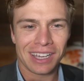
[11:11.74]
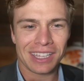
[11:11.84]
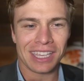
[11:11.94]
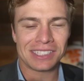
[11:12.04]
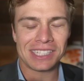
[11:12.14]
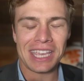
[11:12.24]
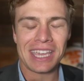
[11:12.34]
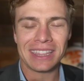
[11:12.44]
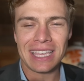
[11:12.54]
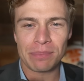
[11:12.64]
You
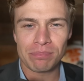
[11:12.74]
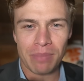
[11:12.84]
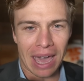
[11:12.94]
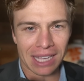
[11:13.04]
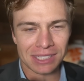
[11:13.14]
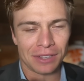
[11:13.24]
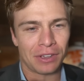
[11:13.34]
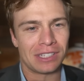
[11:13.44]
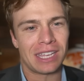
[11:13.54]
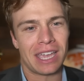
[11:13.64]
see the
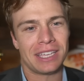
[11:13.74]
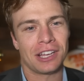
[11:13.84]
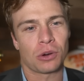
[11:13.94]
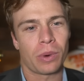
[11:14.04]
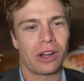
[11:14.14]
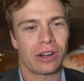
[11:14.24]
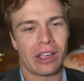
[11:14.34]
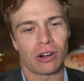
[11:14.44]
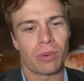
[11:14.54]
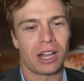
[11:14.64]
massive day here where
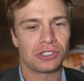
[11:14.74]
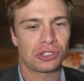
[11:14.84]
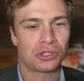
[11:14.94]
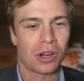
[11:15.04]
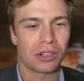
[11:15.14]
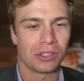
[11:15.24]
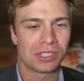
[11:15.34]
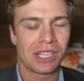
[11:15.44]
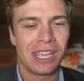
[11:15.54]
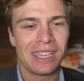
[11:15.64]
Aaron Rodgers
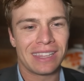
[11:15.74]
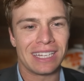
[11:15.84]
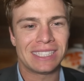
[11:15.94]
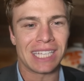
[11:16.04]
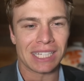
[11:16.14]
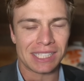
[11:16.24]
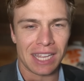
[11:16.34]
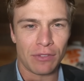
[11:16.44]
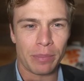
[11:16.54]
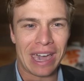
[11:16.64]
struggles, that it doesn't
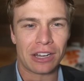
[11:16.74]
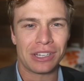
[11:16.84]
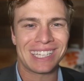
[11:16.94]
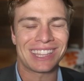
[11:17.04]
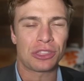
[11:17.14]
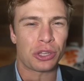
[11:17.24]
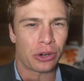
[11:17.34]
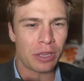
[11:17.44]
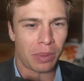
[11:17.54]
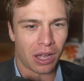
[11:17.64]
even matter. You get the
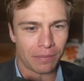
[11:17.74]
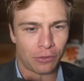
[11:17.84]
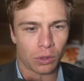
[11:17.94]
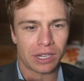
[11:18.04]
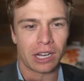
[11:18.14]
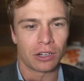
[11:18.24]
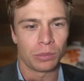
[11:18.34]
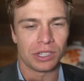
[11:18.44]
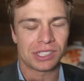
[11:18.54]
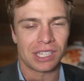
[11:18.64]
30 bomb for Garrett
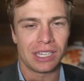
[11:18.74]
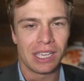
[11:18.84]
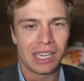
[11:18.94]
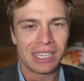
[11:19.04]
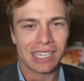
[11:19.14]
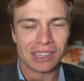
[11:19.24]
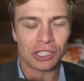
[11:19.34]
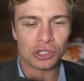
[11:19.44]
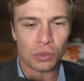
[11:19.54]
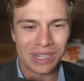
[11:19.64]
Wilson. You get
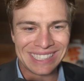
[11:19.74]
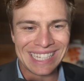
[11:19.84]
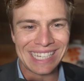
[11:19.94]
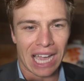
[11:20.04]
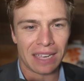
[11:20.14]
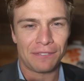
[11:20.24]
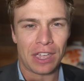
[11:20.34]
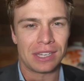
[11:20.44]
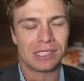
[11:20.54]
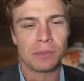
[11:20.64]
the 29
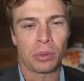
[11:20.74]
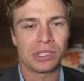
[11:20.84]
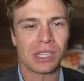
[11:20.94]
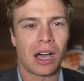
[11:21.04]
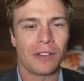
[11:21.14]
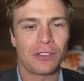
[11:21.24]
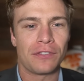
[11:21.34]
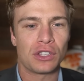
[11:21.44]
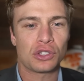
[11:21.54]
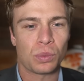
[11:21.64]
fantasy points off
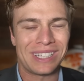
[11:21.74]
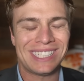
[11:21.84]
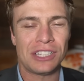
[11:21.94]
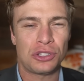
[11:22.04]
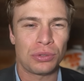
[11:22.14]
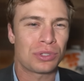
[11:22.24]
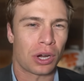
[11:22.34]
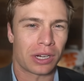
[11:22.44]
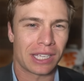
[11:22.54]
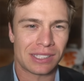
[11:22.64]
of 22
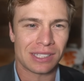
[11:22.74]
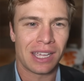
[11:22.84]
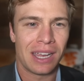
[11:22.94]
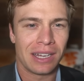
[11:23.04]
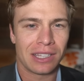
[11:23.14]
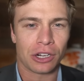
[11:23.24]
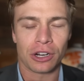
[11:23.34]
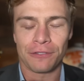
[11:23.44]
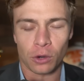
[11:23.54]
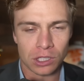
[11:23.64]
targets. They're
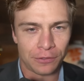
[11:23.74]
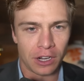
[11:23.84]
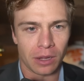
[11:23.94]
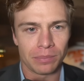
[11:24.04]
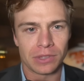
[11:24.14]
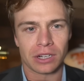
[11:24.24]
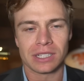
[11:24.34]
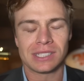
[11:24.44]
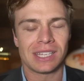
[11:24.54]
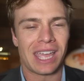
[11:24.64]
going to force feed him. They're going
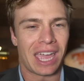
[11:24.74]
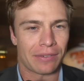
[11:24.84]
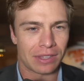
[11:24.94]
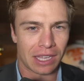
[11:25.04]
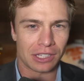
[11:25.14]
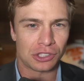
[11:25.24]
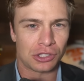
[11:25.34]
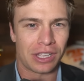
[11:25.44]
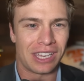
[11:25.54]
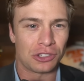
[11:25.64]
to send everything
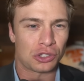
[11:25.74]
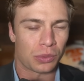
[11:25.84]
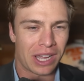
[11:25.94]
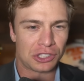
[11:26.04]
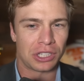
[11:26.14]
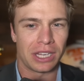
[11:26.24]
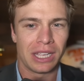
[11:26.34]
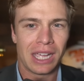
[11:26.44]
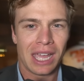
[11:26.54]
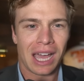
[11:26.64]
in his direction.
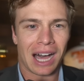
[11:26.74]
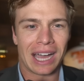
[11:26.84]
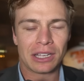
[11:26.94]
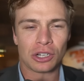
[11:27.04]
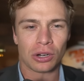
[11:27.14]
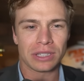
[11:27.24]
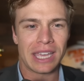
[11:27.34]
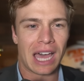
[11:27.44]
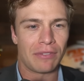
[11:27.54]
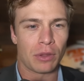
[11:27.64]
I
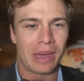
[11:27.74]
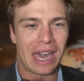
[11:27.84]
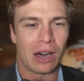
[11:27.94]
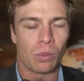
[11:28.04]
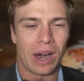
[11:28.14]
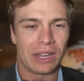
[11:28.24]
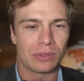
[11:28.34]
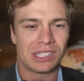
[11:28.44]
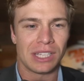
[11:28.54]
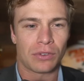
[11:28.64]
currently have him at wide
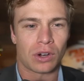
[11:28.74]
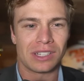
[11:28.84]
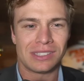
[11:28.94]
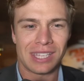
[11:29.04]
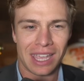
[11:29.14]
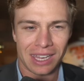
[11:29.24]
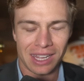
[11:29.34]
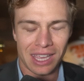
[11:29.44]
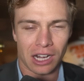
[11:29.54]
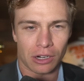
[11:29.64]
receiver
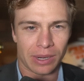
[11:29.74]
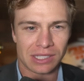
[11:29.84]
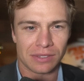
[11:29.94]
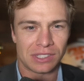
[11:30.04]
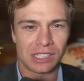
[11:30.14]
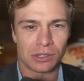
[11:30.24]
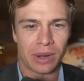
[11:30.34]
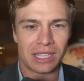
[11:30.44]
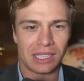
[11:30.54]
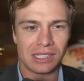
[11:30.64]
10 in our rest of season
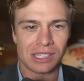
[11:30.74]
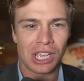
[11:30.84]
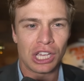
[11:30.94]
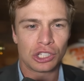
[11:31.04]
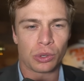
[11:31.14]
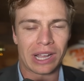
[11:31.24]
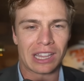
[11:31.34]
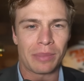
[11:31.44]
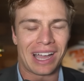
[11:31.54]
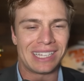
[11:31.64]
rankings,
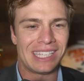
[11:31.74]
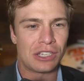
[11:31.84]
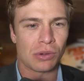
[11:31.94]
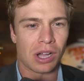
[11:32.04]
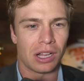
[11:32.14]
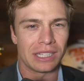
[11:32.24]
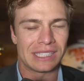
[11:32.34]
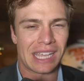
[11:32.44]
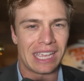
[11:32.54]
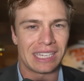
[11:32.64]
directly behind Nico
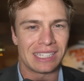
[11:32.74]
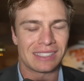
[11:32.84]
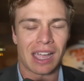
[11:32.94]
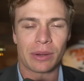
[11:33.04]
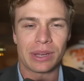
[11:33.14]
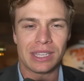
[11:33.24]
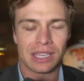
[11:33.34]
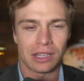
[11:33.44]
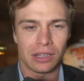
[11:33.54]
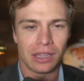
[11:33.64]
Collins and Tyreek
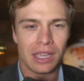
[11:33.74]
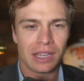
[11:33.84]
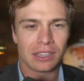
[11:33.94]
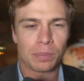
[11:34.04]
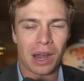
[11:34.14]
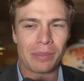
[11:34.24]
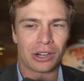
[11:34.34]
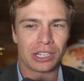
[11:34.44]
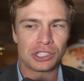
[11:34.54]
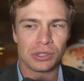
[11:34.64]
Hill. The
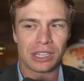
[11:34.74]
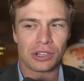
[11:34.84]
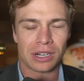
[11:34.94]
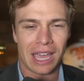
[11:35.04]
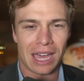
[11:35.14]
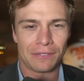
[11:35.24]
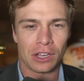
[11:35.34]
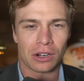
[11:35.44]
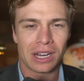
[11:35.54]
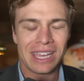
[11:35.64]
primary issue that you're going to have
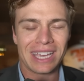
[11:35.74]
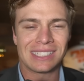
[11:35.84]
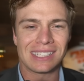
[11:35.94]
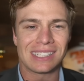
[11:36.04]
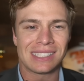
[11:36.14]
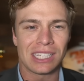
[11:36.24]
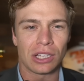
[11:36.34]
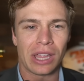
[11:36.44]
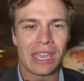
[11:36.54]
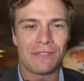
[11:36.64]
here is this is
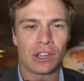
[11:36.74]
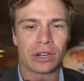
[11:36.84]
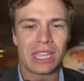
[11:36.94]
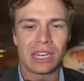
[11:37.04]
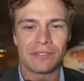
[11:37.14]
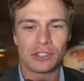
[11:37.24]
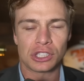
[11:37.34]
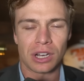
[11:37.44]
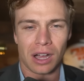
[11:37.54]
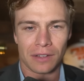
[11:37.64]
still a very
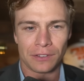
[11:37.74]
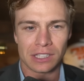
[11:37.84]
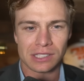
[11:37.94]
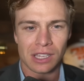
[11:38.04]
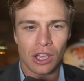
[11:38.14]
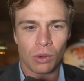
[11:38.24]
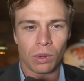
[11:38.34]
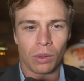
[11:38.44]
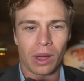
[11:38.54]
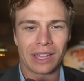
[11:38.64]
inefficient offense.
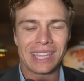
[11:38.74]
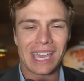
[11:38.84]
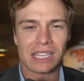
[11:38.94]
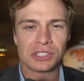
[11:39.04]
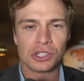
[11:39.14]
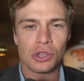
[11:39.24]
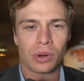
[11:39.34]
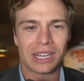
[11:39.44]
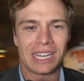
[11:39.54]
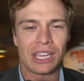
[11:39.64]
While yes,
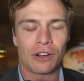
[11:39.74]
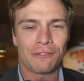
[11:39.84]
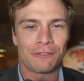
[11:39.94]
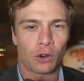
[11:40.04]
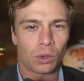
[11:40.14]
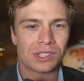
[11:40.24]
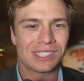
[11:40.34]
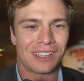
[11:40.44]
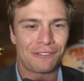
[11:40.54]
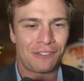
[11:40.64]
you are getting
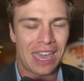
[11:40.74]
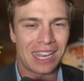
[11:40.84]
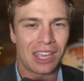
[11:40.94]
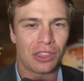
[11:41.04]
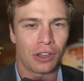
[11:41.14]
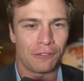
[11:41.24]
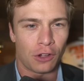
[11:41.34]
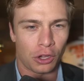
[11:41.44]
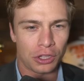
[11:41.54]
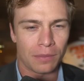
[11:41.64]
force-fed the
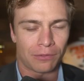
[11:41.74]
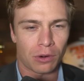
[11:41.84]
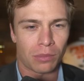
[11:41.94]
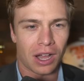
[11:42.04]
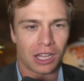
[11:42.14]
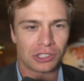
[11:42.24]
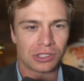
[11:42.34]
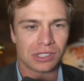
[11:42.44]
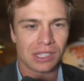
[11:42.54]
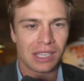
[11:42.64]
volume from
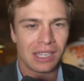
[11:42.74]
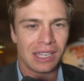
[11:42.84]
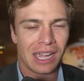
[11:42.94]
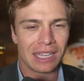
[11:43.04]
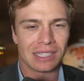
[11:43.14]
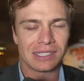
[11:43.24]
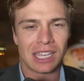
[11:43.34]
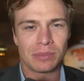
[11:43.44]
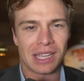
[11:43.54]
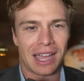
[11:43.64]
Rodgers, at the
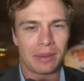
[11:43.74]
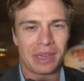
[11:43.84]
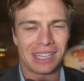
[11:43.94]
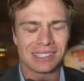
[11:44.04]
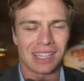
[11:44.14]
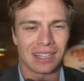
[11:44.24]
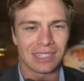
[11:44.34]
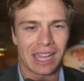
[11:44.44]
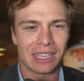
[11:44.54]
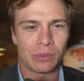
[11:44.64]
same time, it's not
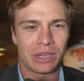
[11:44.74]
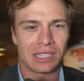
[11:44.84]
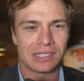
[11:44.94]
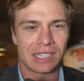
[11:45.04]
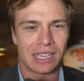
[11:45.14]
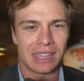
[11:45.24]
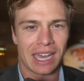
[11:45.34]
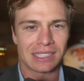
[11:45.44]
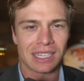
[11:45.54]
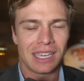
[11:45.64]
like we can say
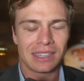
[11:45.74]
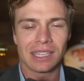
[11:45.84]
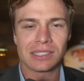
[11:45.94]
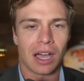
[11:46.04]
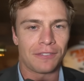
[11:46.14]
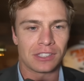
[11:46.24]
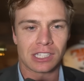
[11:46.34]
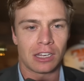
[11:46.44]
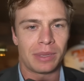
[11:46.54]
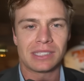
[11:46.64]
that this offense is
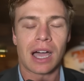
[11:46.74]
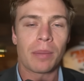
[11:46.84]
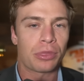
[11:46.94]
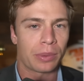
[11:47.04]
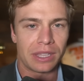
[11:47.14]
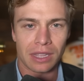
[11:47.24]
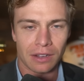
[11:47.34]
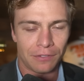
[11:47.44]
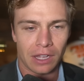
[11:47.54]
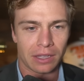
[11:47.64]
going to be top 3 in the
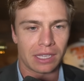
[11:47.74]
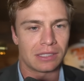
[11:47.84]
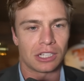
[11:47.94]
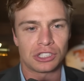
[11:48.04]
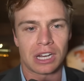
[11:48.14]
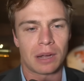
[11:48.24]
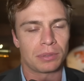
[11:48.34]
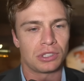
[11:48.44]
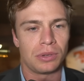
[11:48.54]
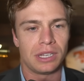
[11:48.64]
NFL in touchdown
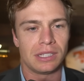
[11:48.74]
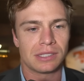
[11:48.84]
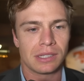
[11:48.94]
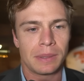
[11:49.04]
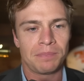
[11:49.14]
opportunities.